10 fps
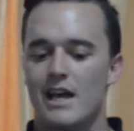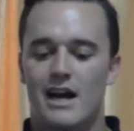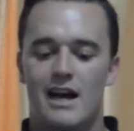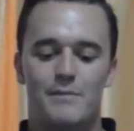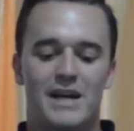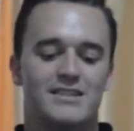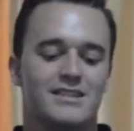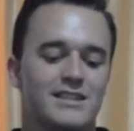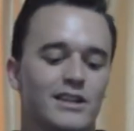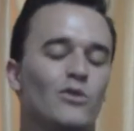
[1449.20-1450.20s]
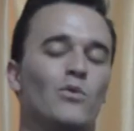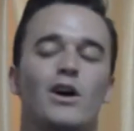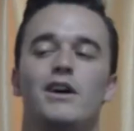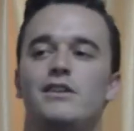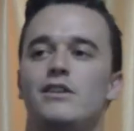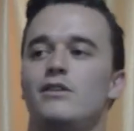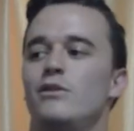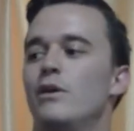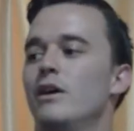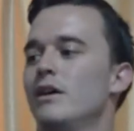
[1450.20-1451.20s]
um, I still want
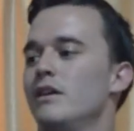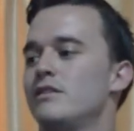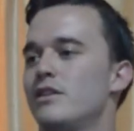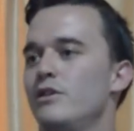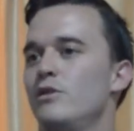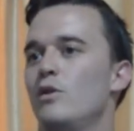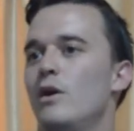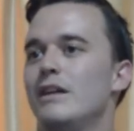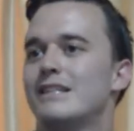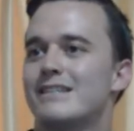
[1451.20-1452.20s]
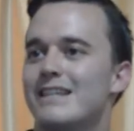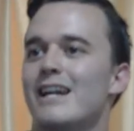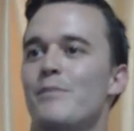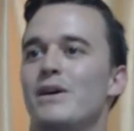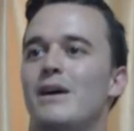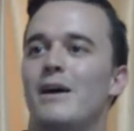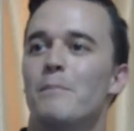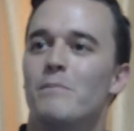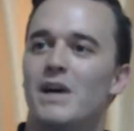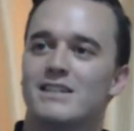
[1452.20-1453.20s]
you to set up a,
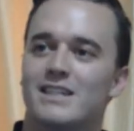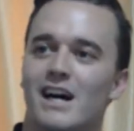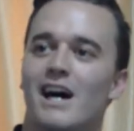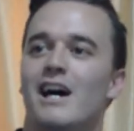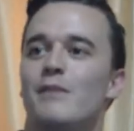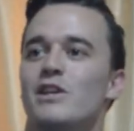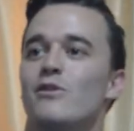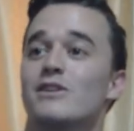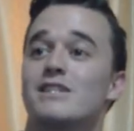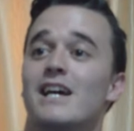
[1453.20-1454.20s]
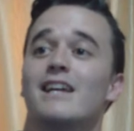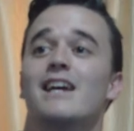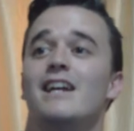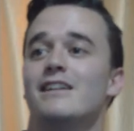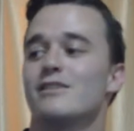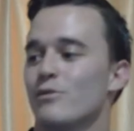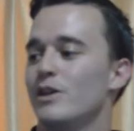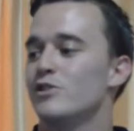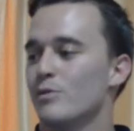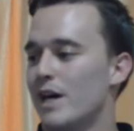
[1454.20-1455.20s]
a, a time that you are dedicating to
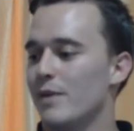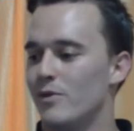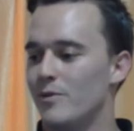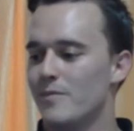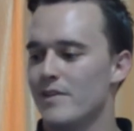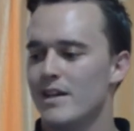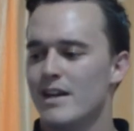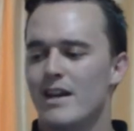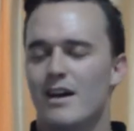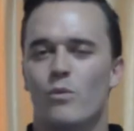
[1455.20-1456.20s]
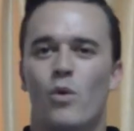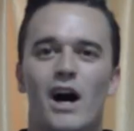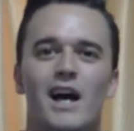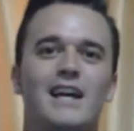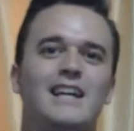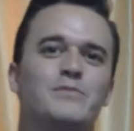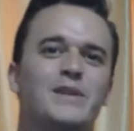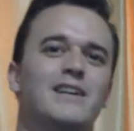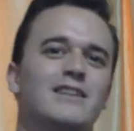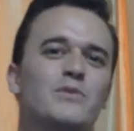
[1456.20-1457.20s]
read your Bible. Hmm. Why? Is
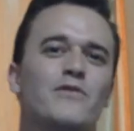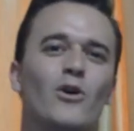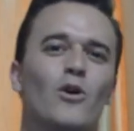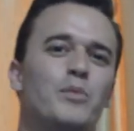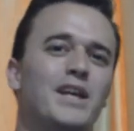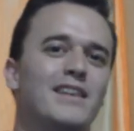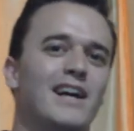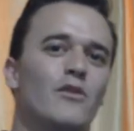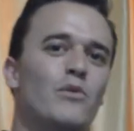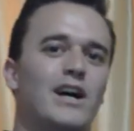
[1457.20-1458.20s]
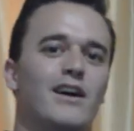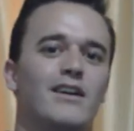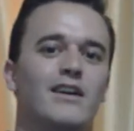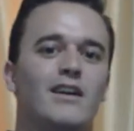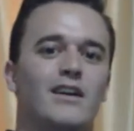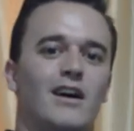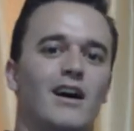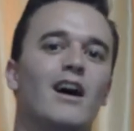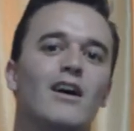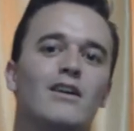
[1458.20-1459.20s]
because we've all been there where
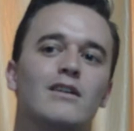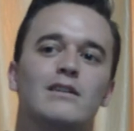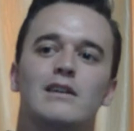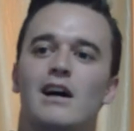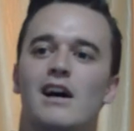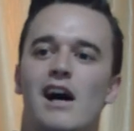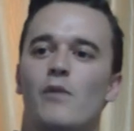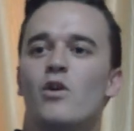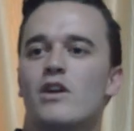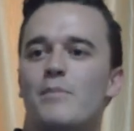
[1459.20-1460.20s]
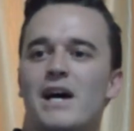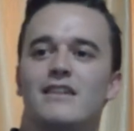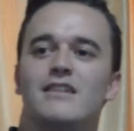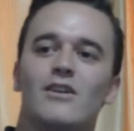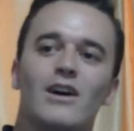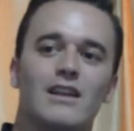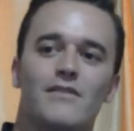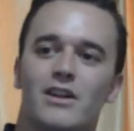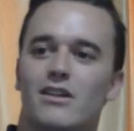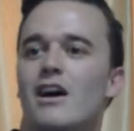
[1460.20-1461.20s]
oh, uh, I woke up at, you know,
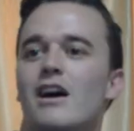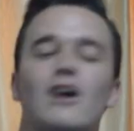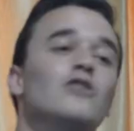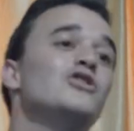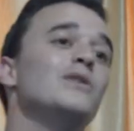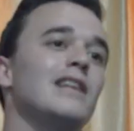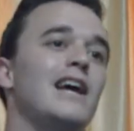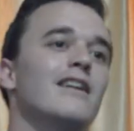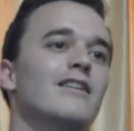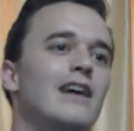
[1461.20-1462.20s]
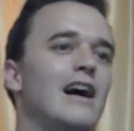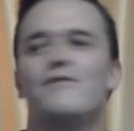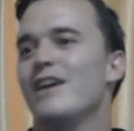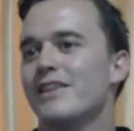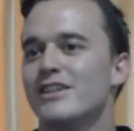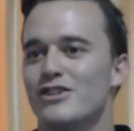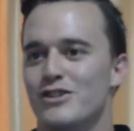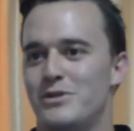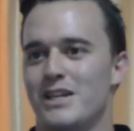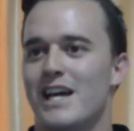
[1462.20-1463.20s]
11 o'clock. I'll do it later. I have nothing to
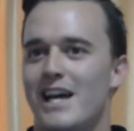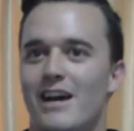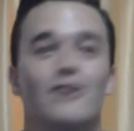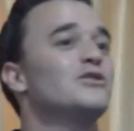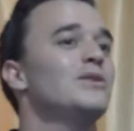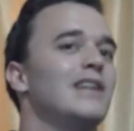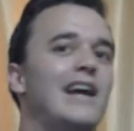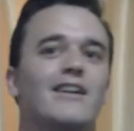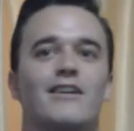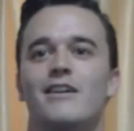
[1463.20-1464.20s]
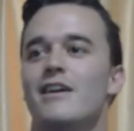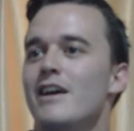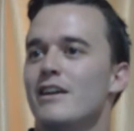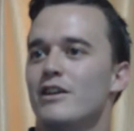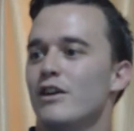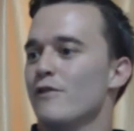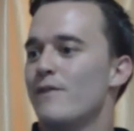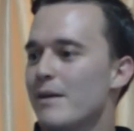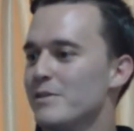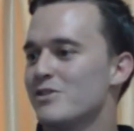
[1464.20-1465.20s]
do today. I'll do it later. You know, your
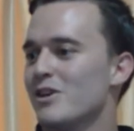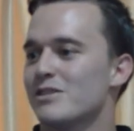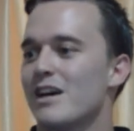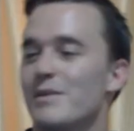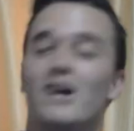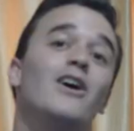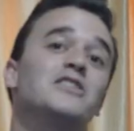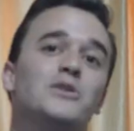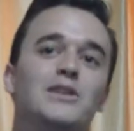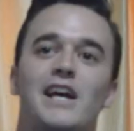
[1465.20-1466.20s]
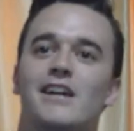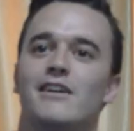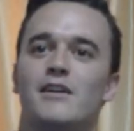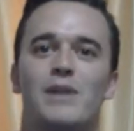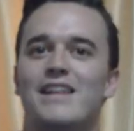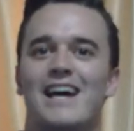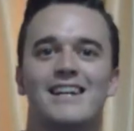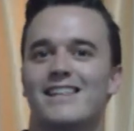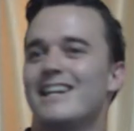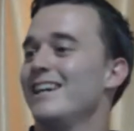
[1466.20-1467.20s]
family starts coming. Oh, I'll do it mm-hmm. later. And by the end
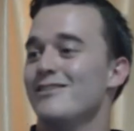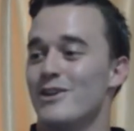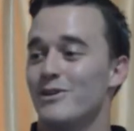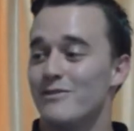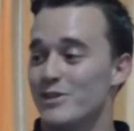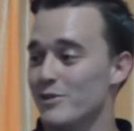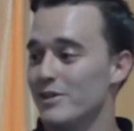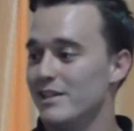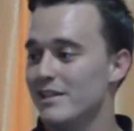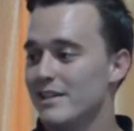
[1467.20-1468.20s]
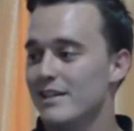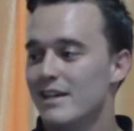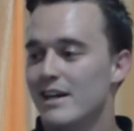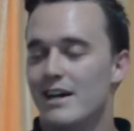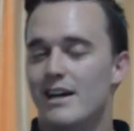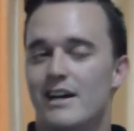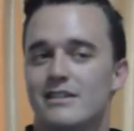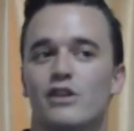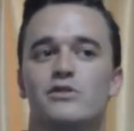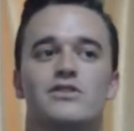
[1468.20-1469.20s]
of the night, you don't even do it. Yeah. yeah. Uh,
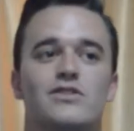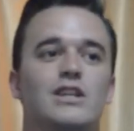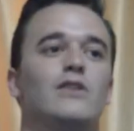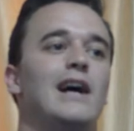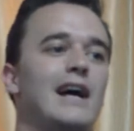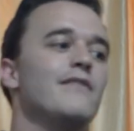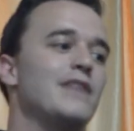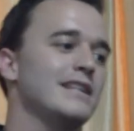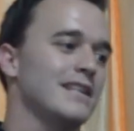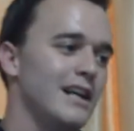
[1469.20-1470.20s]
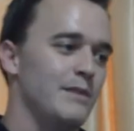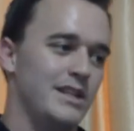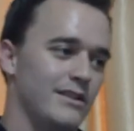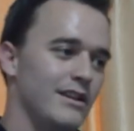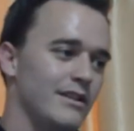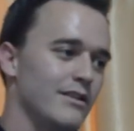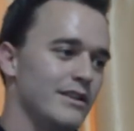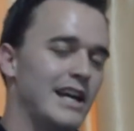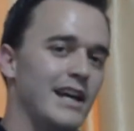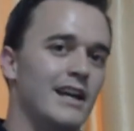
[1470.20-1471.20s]
so still have that time in, in your
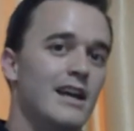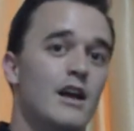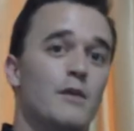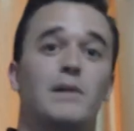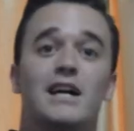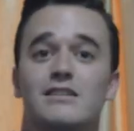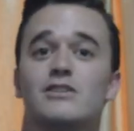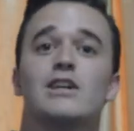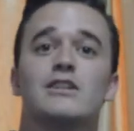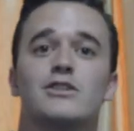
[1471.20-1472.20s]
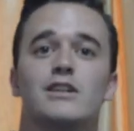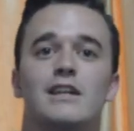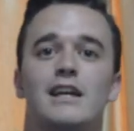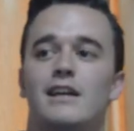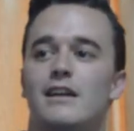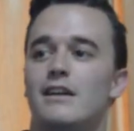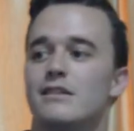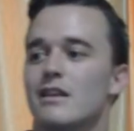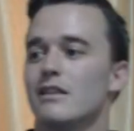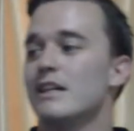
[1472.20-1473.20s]
day. My suggestion
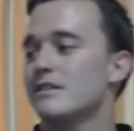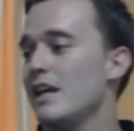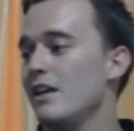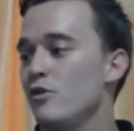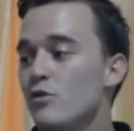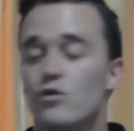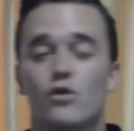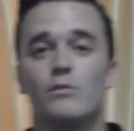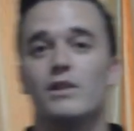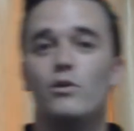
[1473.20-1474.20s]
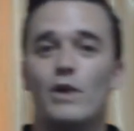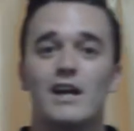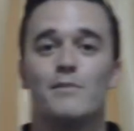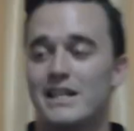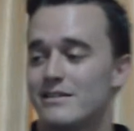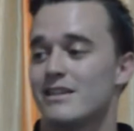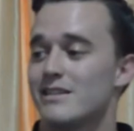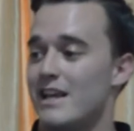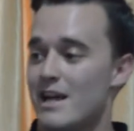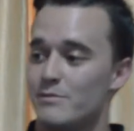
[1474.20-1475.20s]
is, let's say you normally wake up at 6
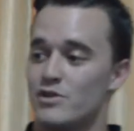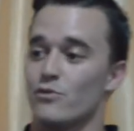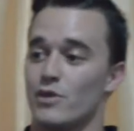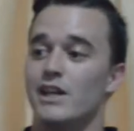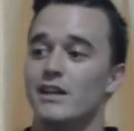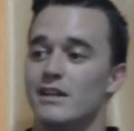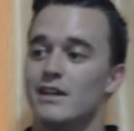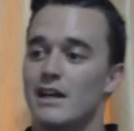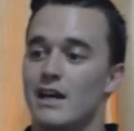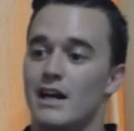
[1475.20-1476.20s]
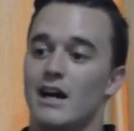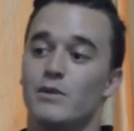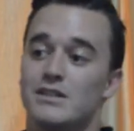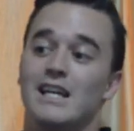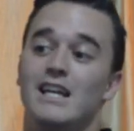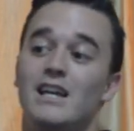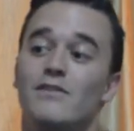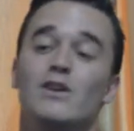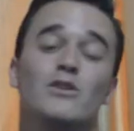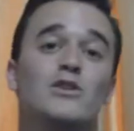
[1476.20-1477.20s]
a.m. to read. I would say,
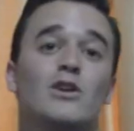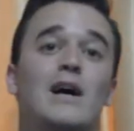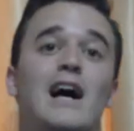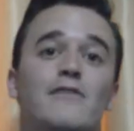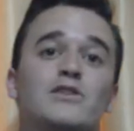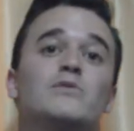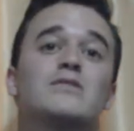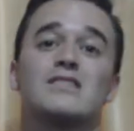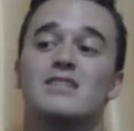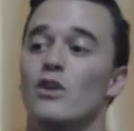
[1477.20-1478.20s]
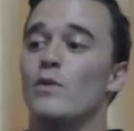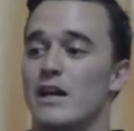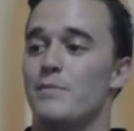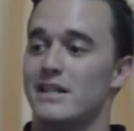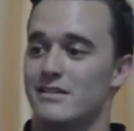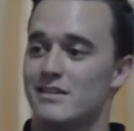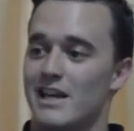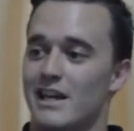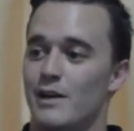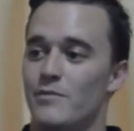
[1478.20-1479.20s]
even though you don't have to, still wake up at 6
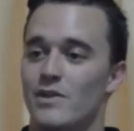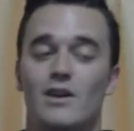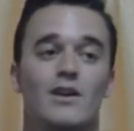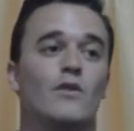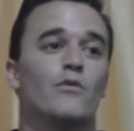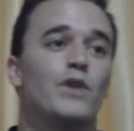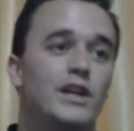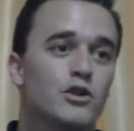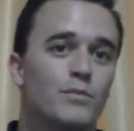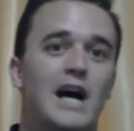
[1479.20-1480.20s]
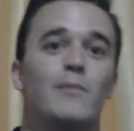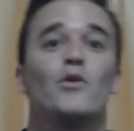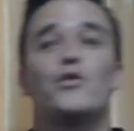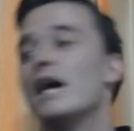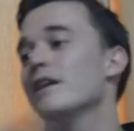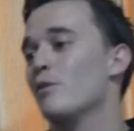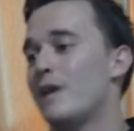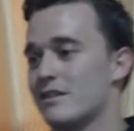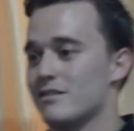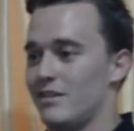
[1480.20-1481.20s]
a.m., read your Bible, then go
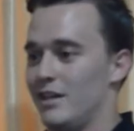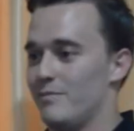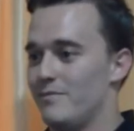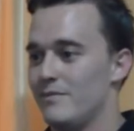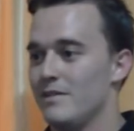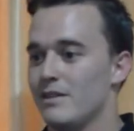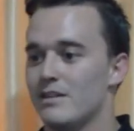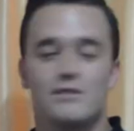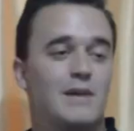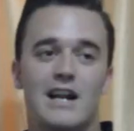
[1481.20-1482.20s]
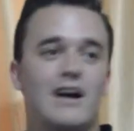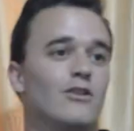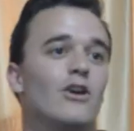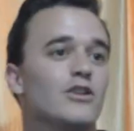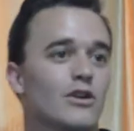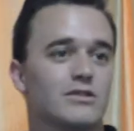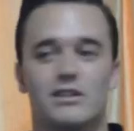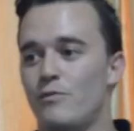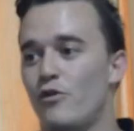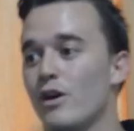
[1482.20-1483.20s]
back to sleep. Come on, Doesn't matter how long you go to
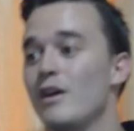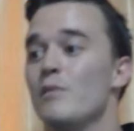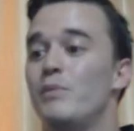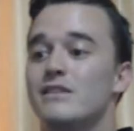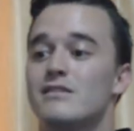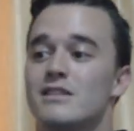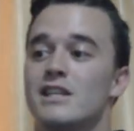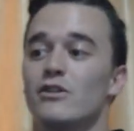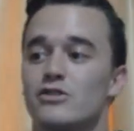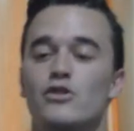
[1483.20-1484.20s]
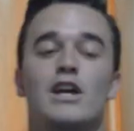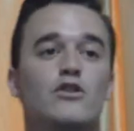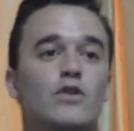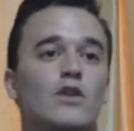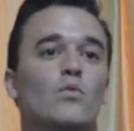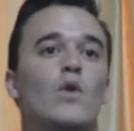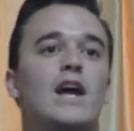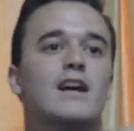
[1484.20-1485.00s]
sleep for, but still so that you can wake